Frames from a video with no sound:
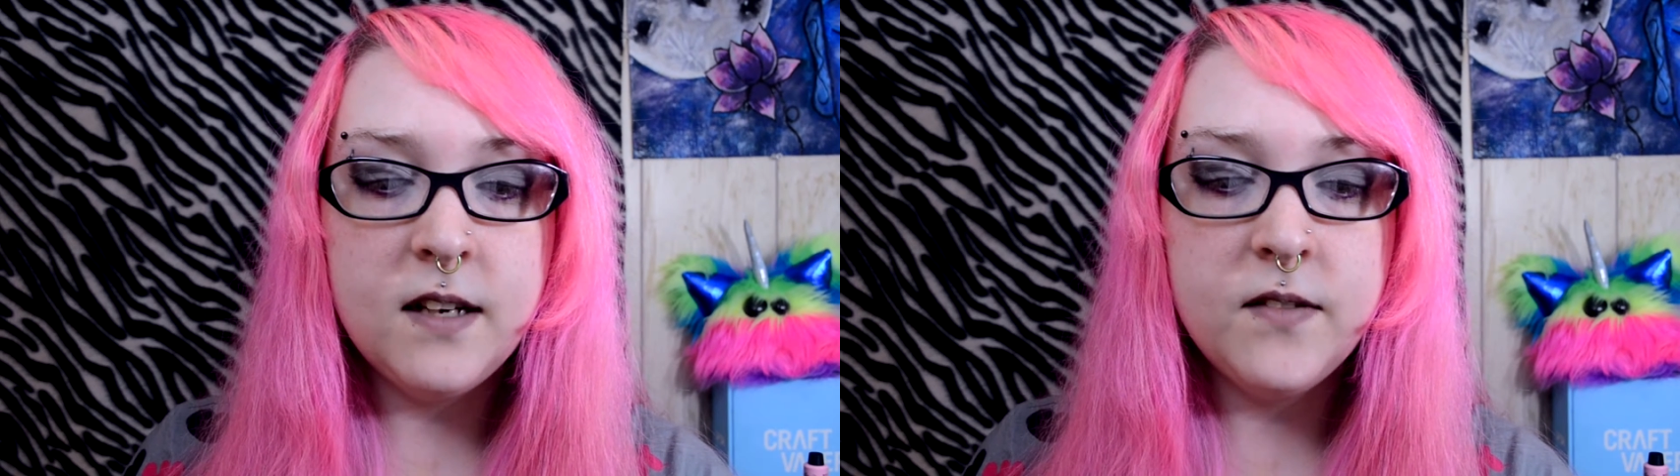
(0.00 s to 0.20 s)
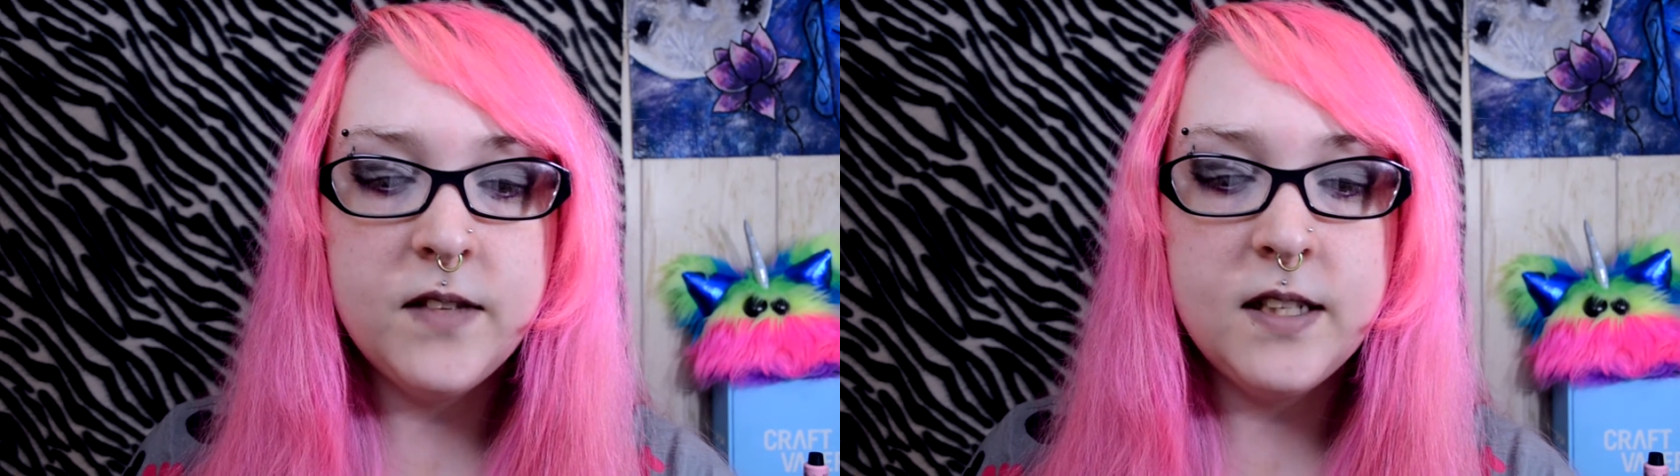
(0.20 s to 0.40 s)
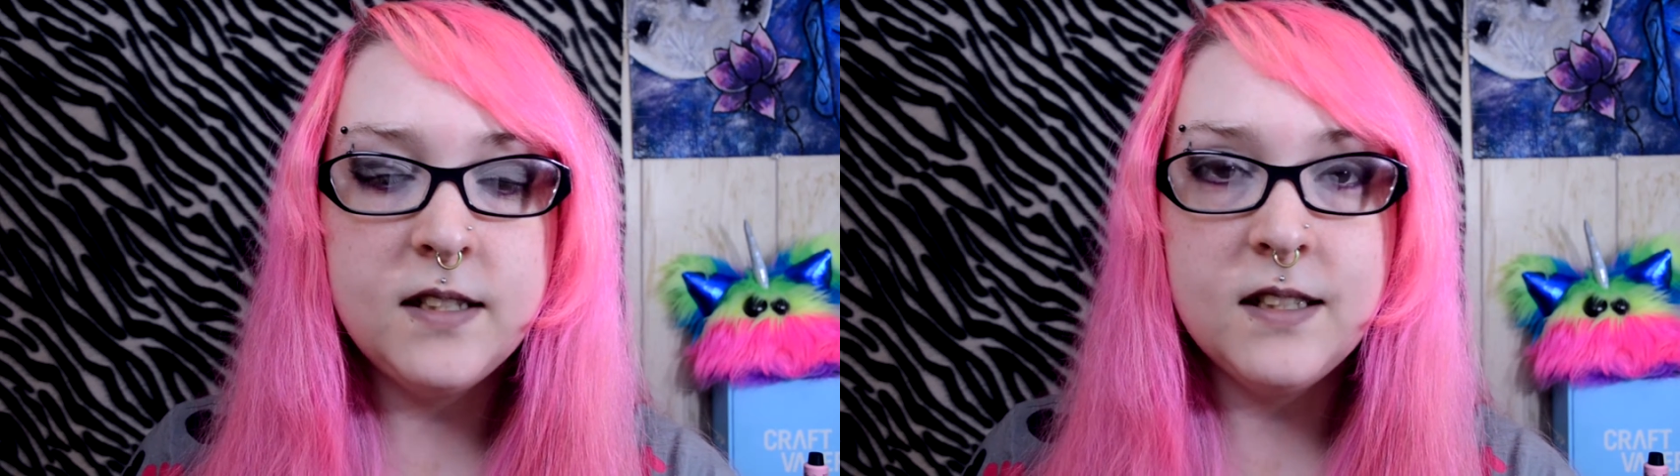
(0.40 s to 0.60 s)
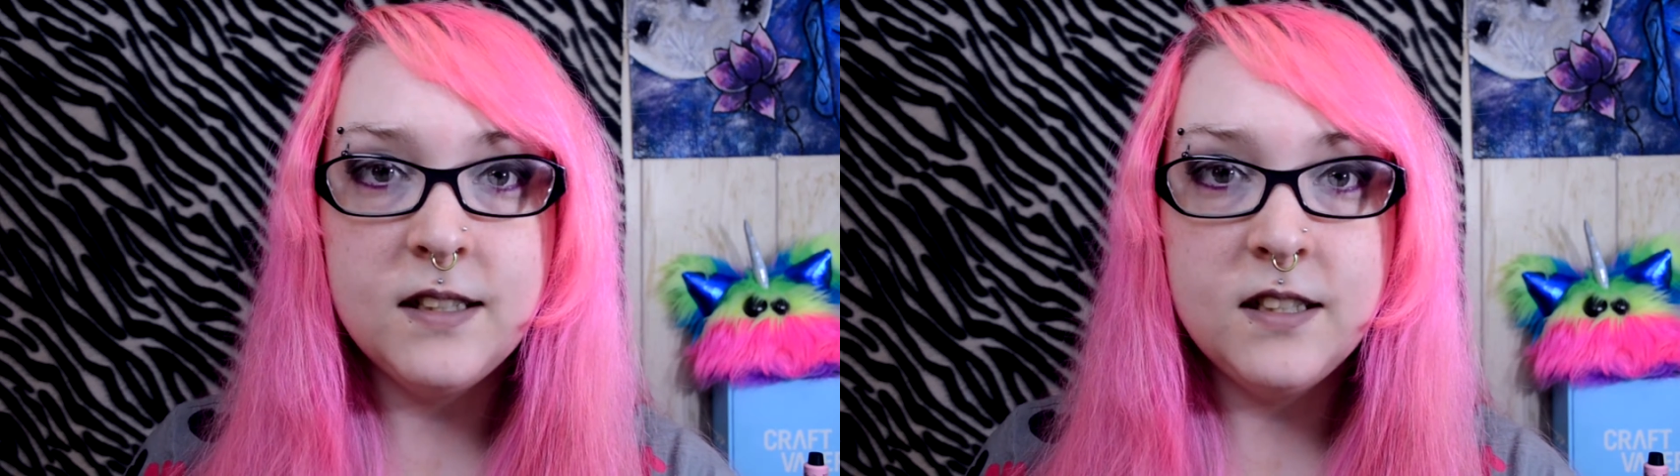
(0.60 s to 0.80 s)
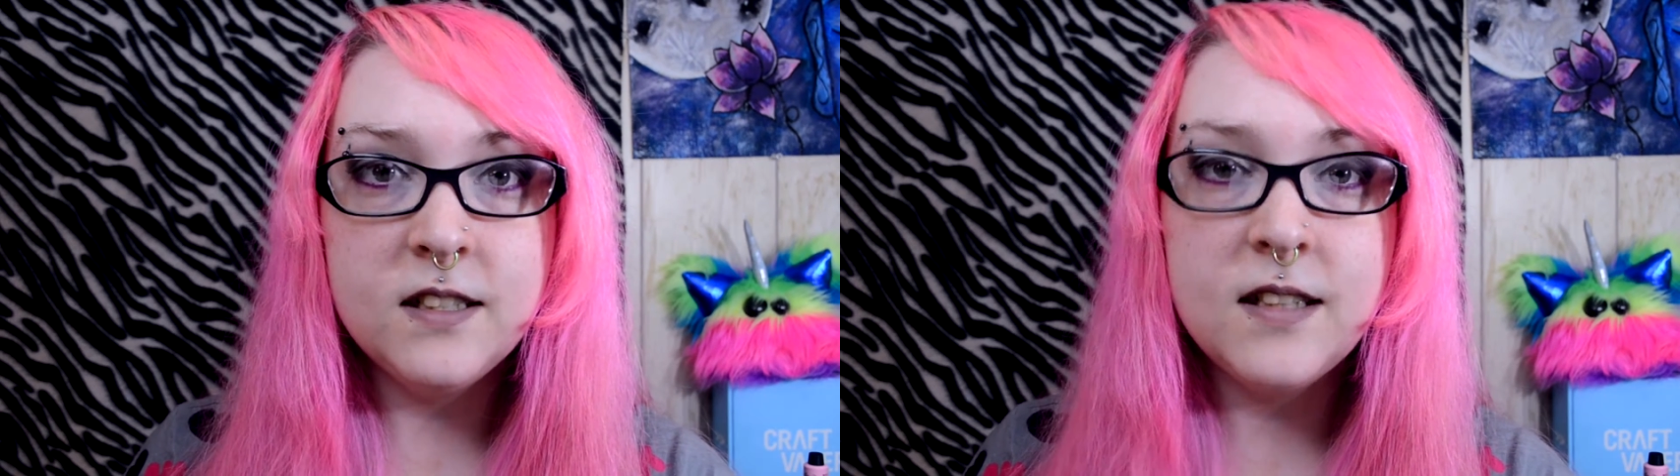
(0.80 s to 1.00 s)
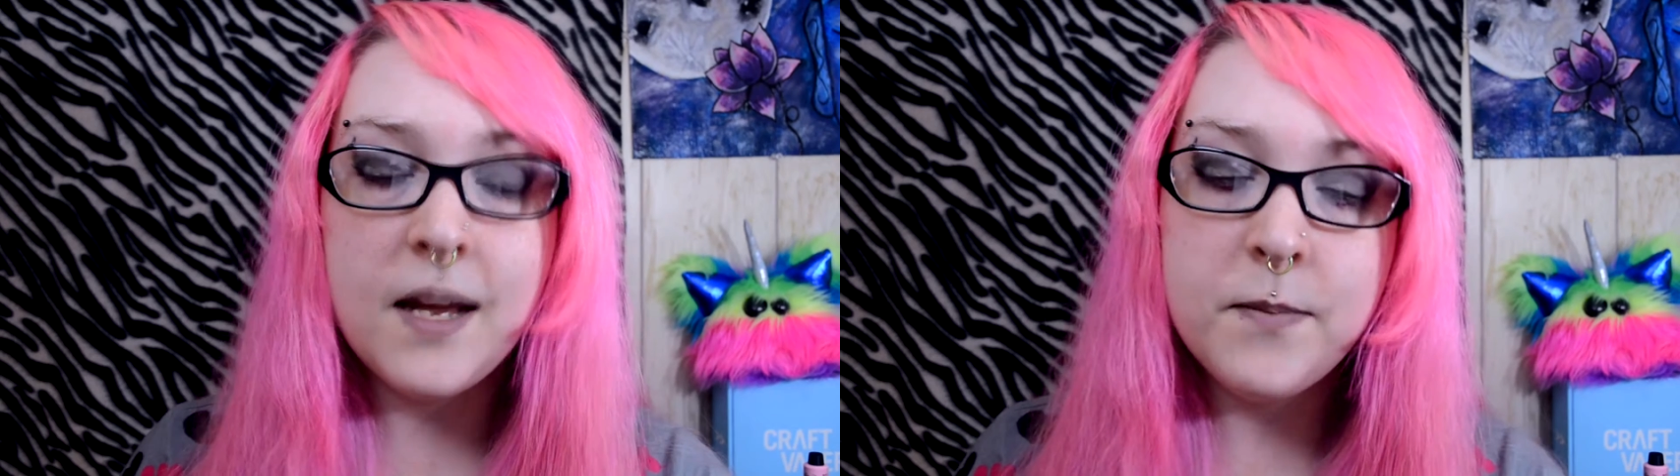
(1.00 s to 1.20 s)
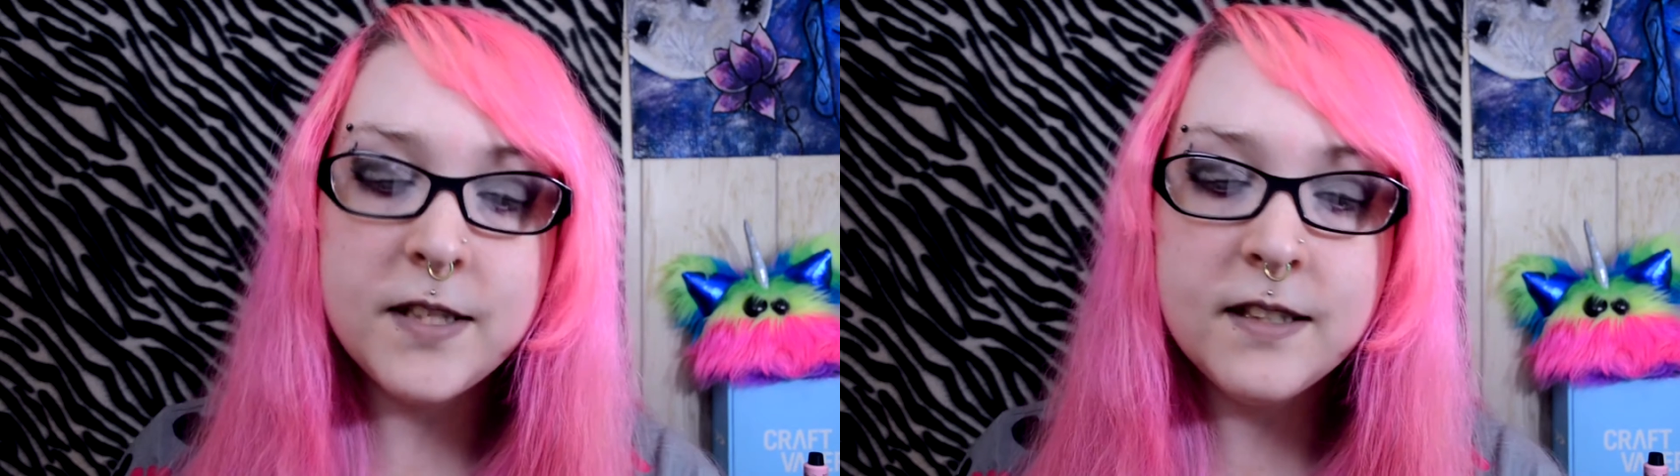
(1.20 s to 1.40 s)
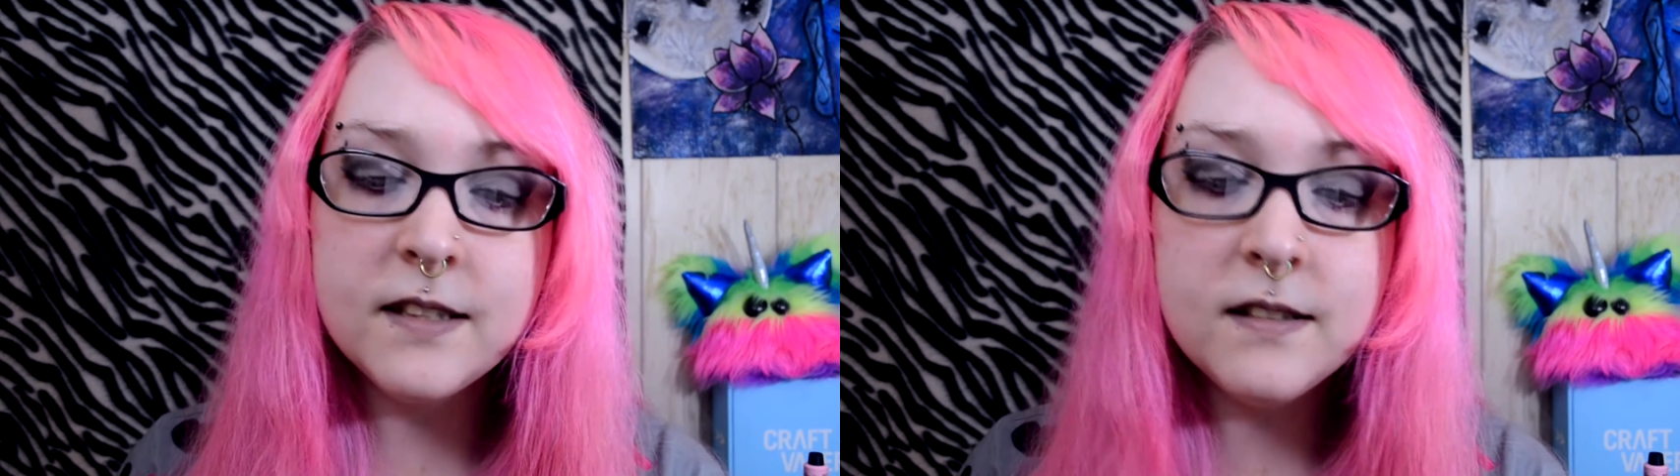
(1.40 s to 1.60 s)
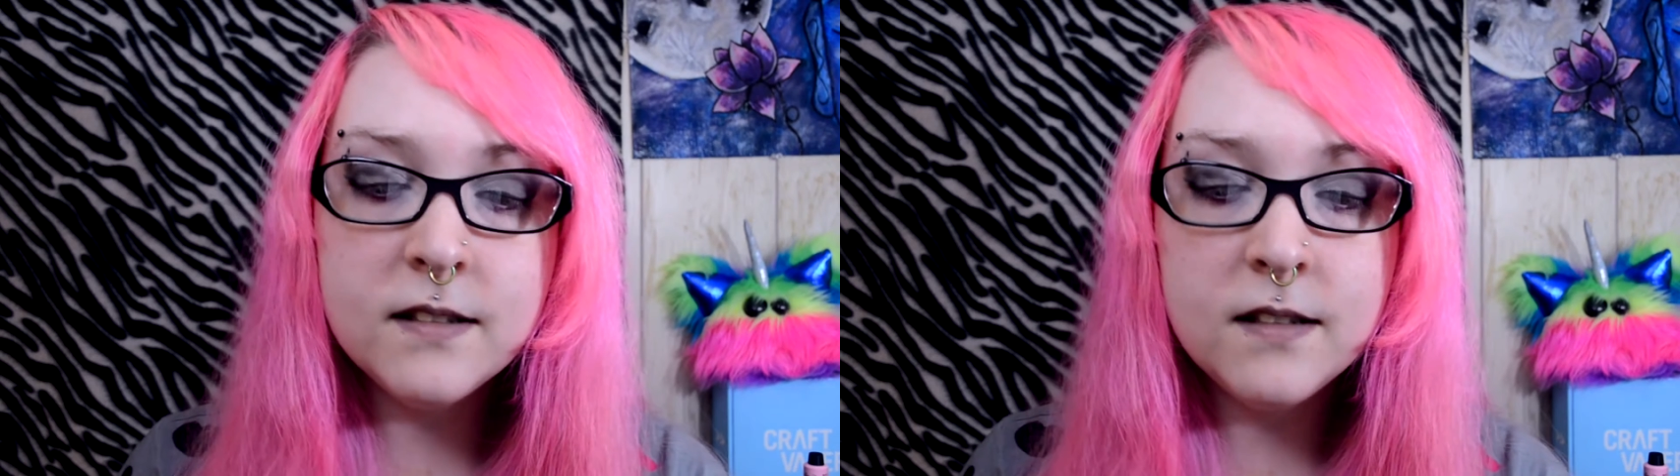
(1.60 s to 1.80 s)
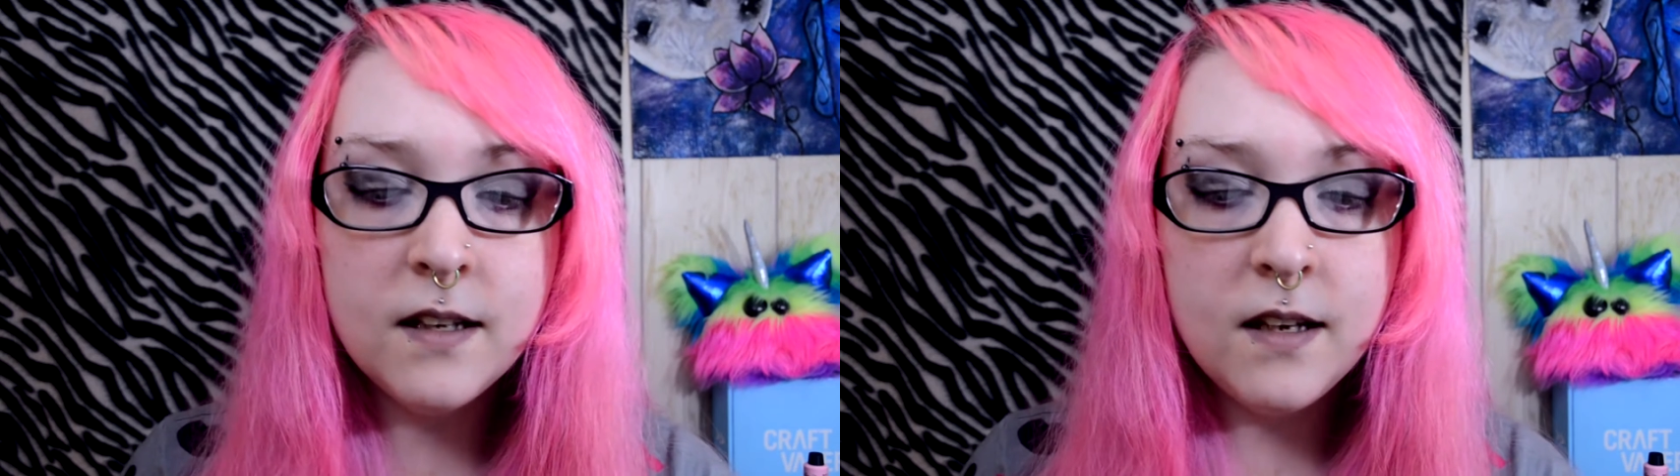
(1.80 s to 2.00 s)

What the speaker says: of the delicious hibiscus.